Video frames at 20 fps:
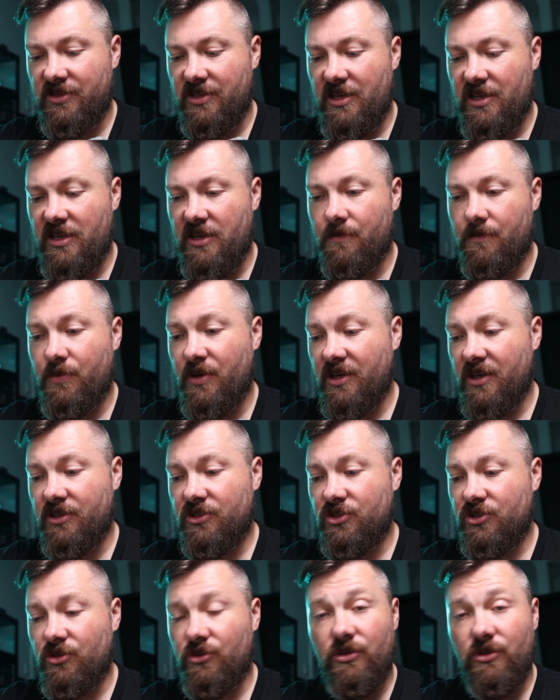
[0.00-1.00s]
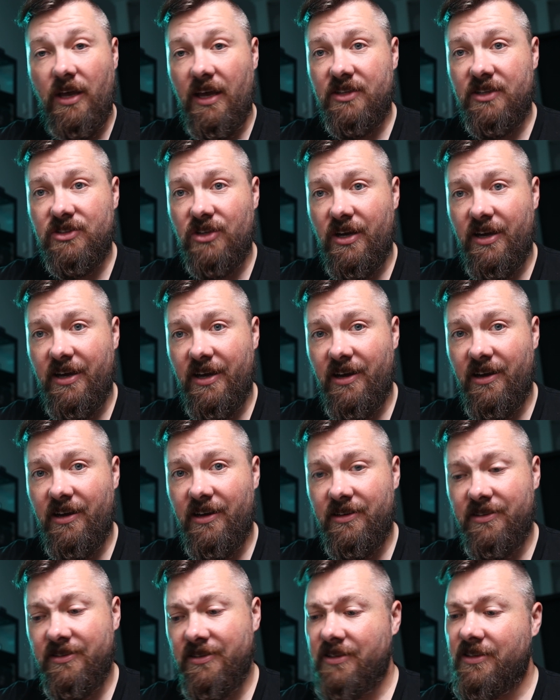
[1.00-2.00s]
the Pikachu
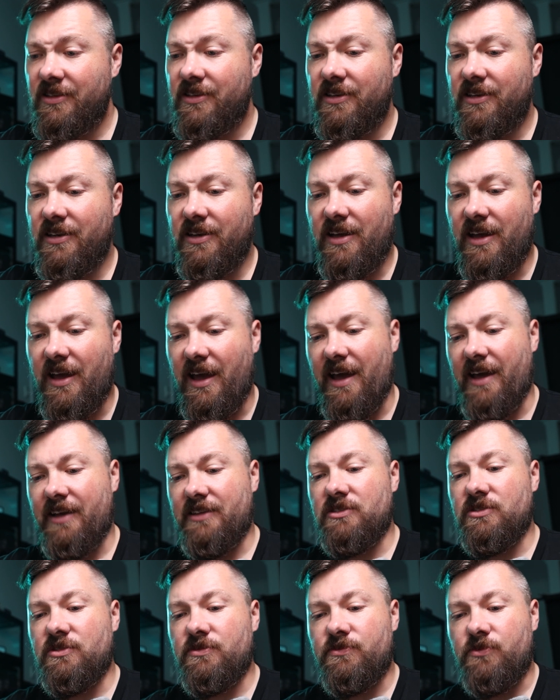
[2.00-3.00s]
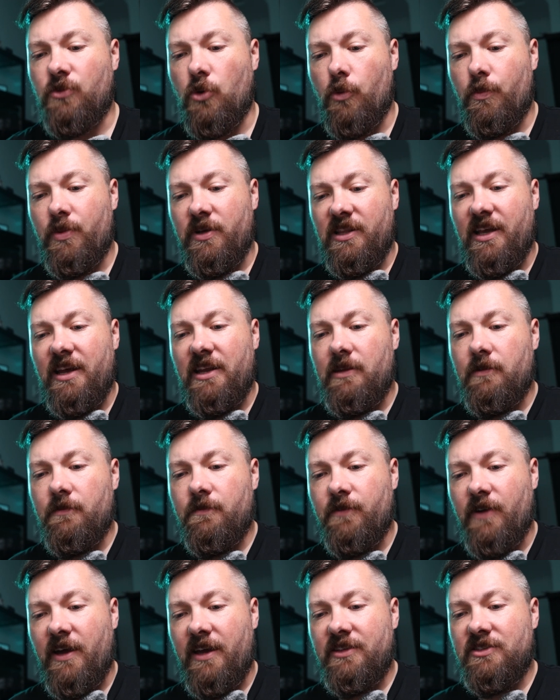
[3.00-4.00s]
SIR, and for Paldean
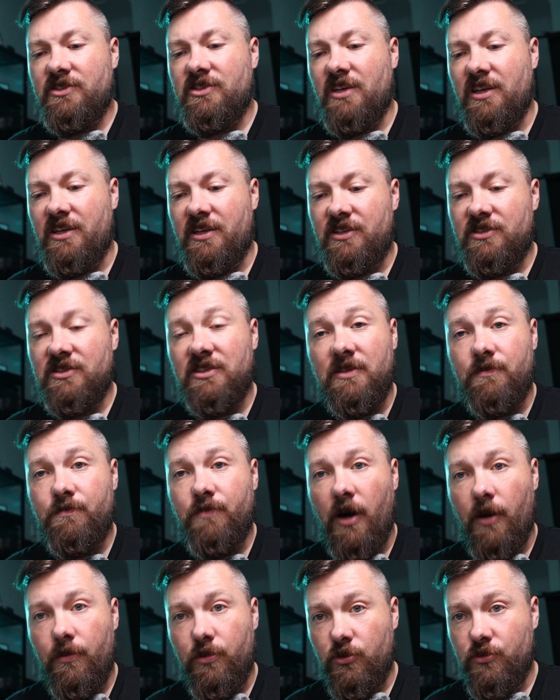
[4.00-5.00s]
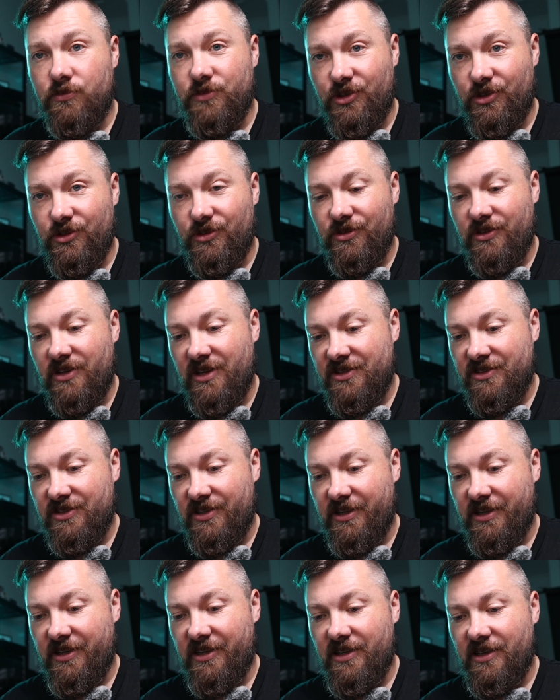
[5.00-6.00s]
Fates, it is the Bubble Mew
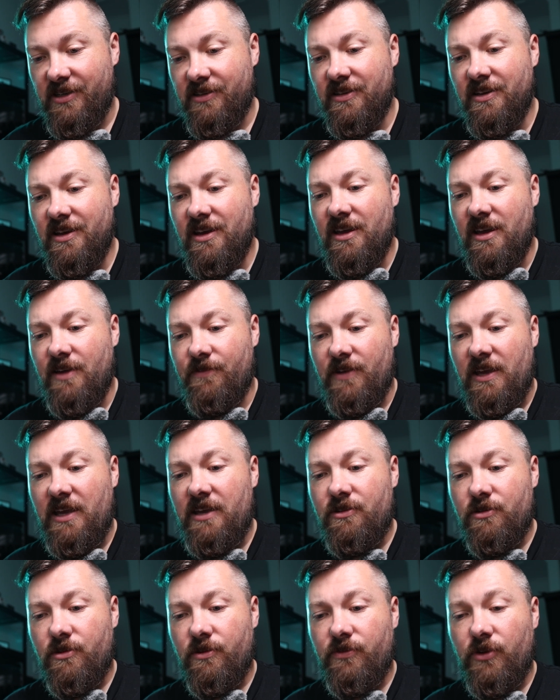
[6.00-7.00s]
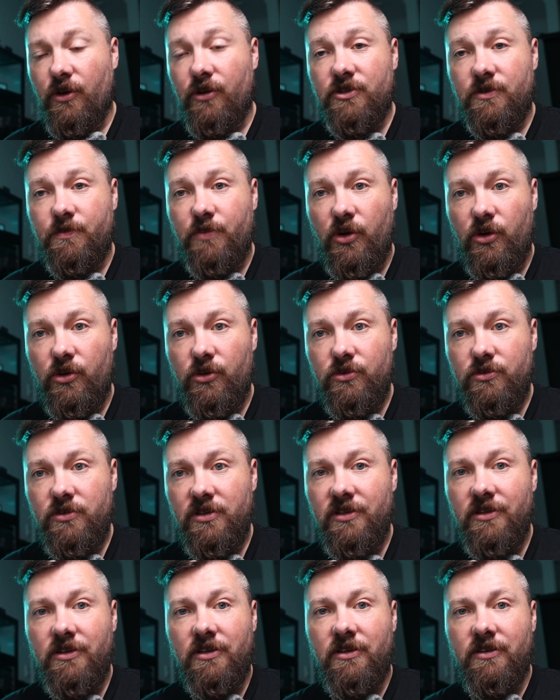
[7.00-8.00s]
SIR. If either of those are
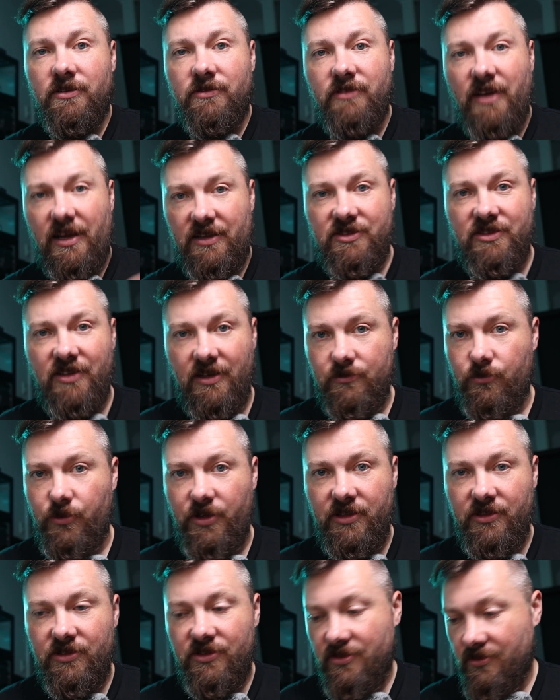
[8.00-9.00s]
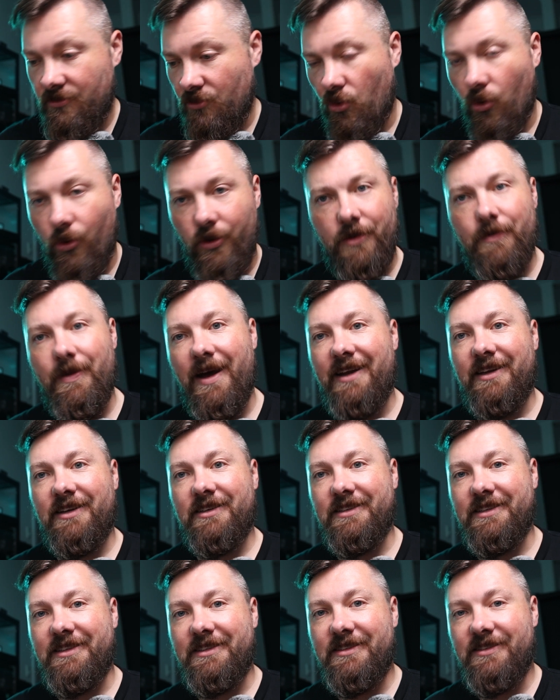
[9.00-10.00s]
pulled, that set wins
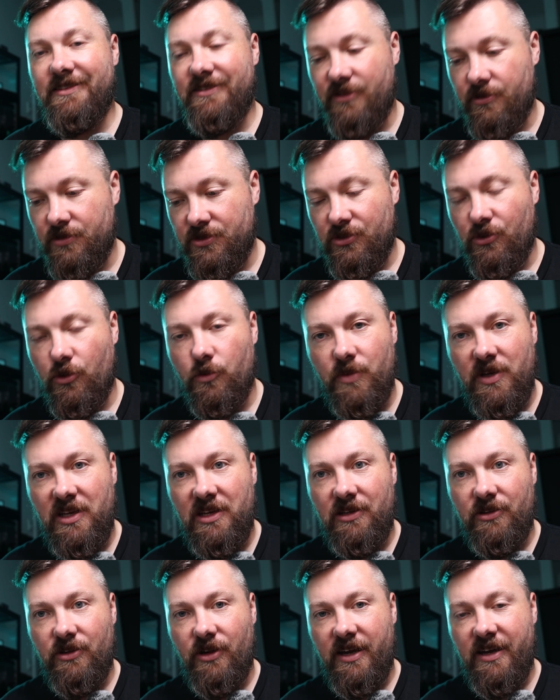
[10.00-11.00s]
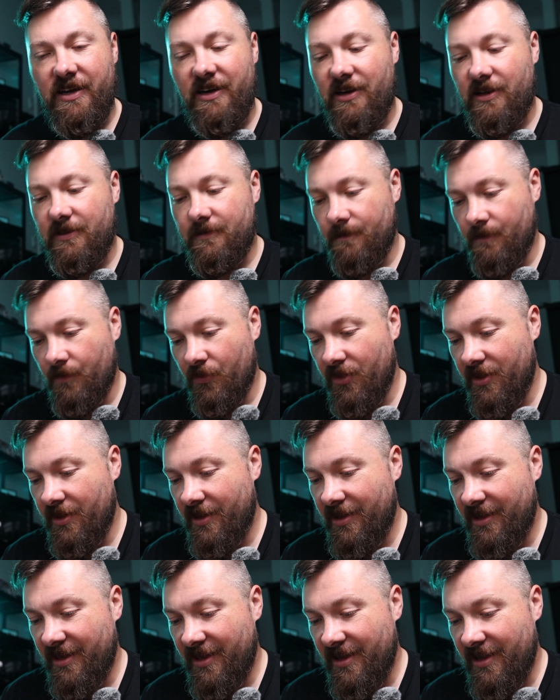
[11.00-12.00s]
automatically. There is no beating that card.
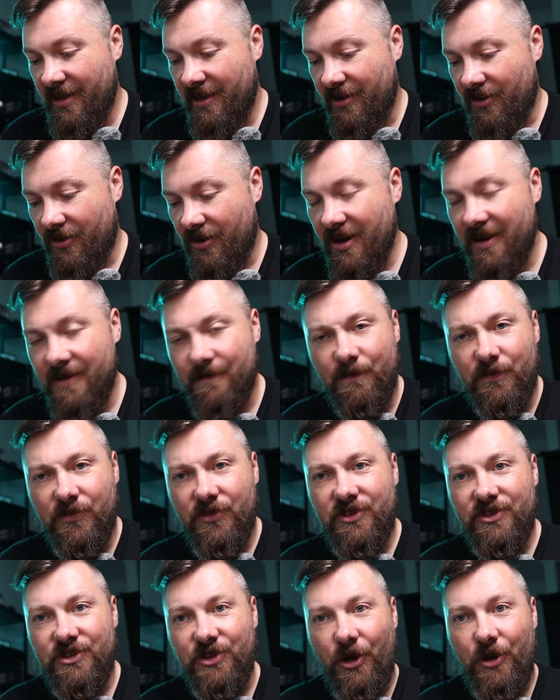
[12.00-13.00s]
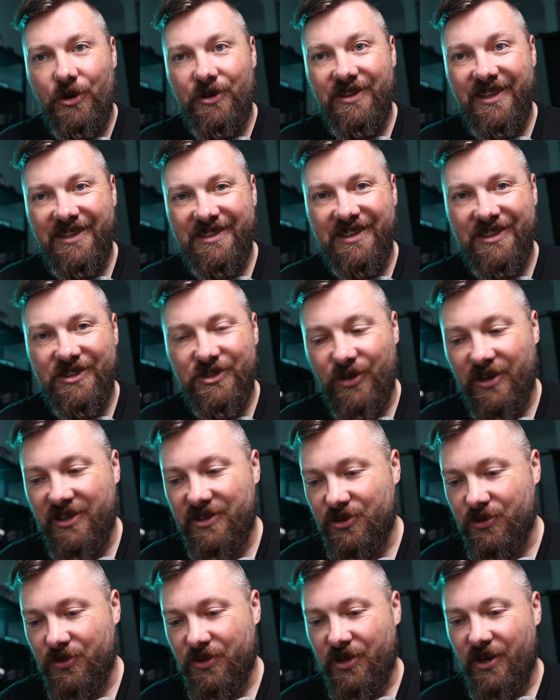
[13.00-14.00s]
All right, so let's get straight
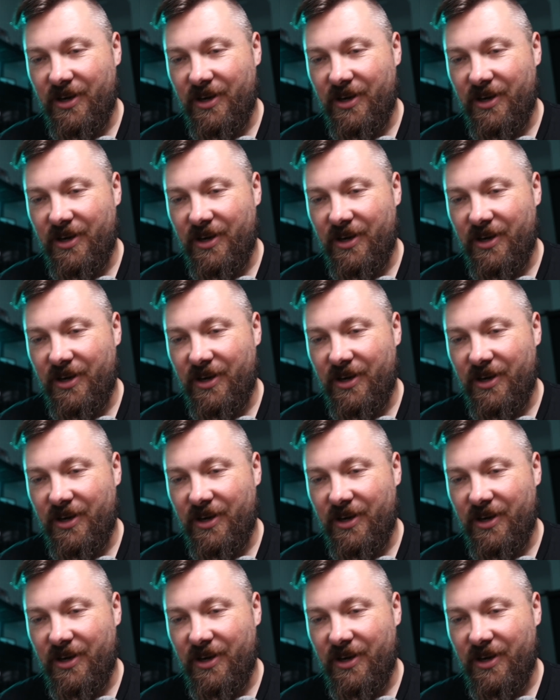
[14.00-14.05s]
into it,